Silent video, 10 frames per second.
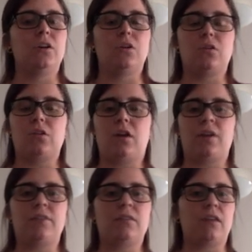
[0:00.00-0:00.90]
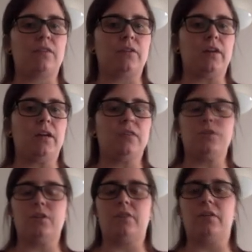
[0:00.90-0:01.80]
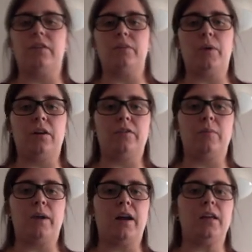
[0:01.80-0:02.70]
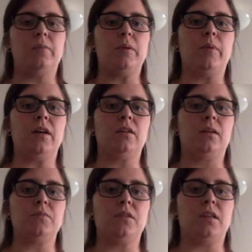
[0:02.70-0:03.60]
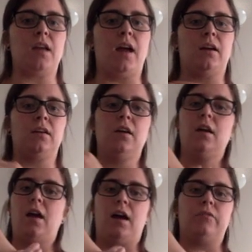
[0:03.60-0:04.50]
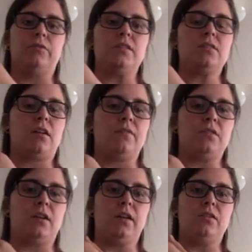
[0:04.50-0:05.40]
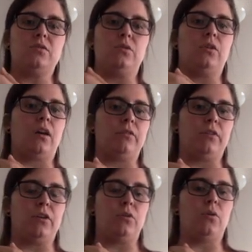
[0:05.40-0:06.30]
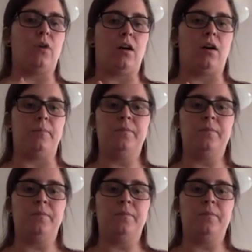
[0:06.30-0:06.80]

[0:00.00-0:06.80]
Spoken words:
cloth covering, should cover every part of your body, be buttoned up to the neck, have wrist cuffs on it so you're covering your whole arm.